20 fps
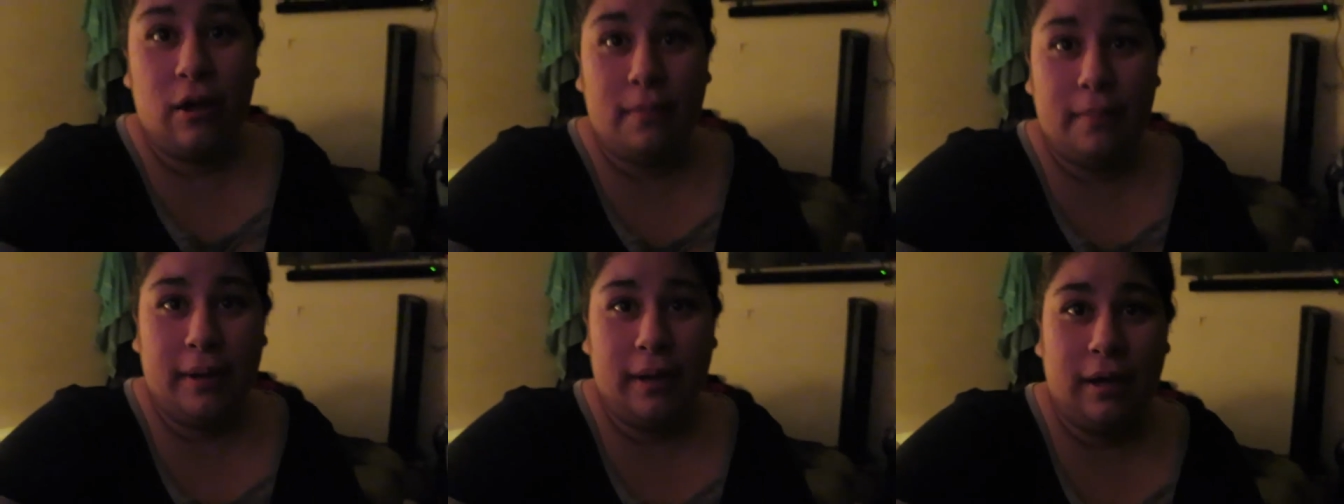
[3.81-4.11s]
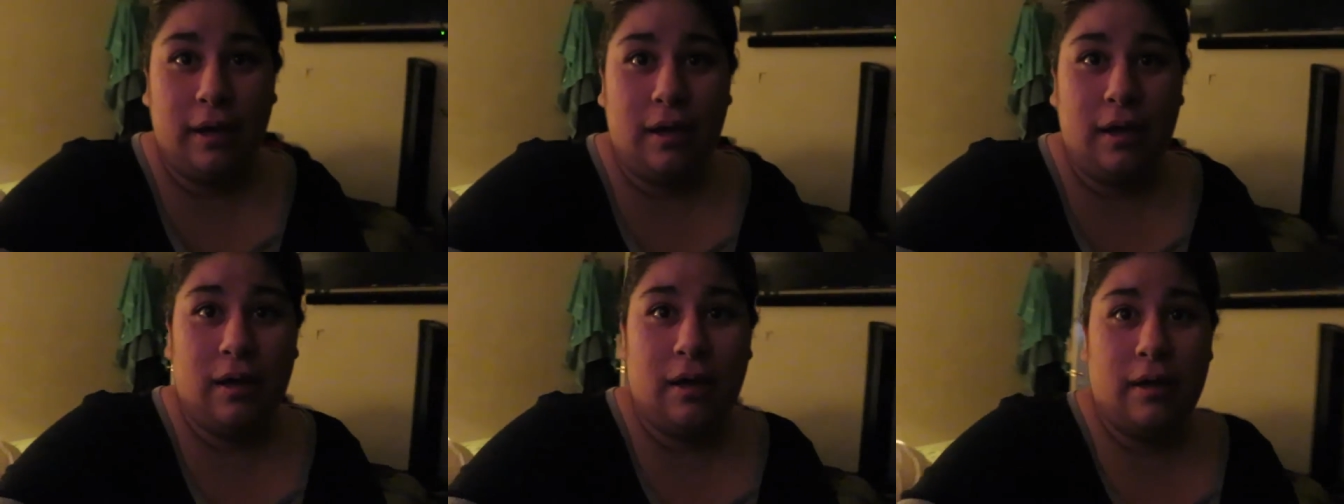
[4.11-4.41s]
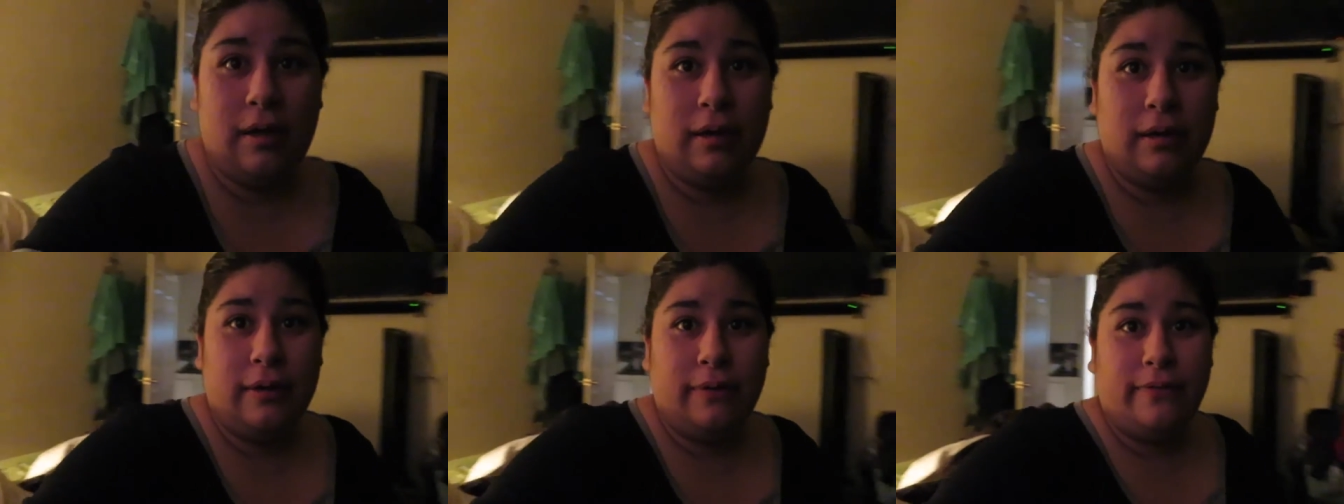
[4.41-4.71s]
Oh my
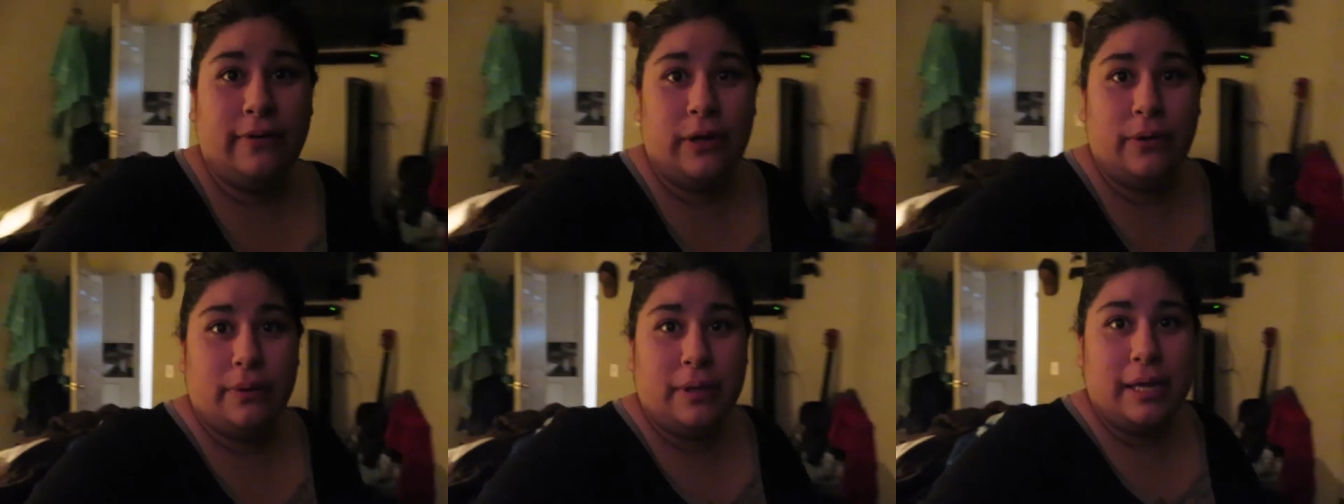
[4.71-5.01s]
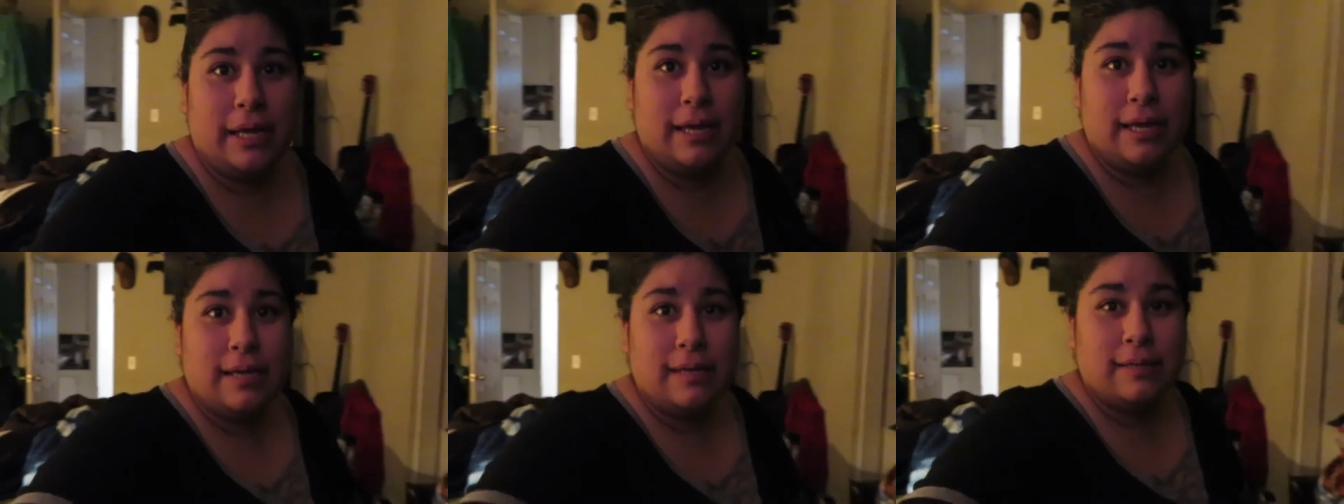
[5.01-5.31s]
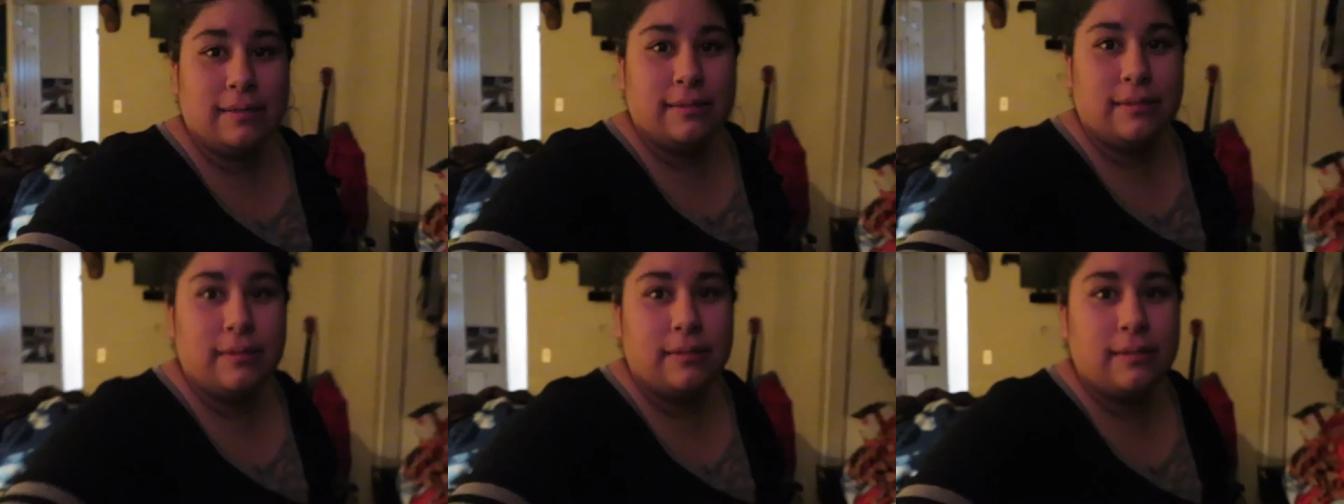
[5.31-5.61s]
god,
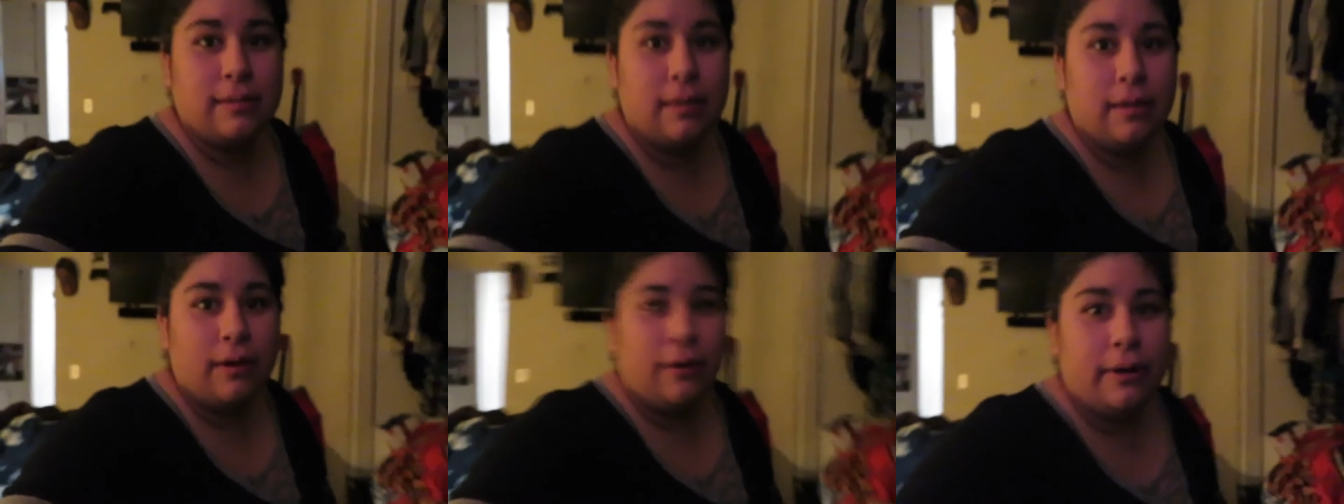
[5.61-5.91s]
focus.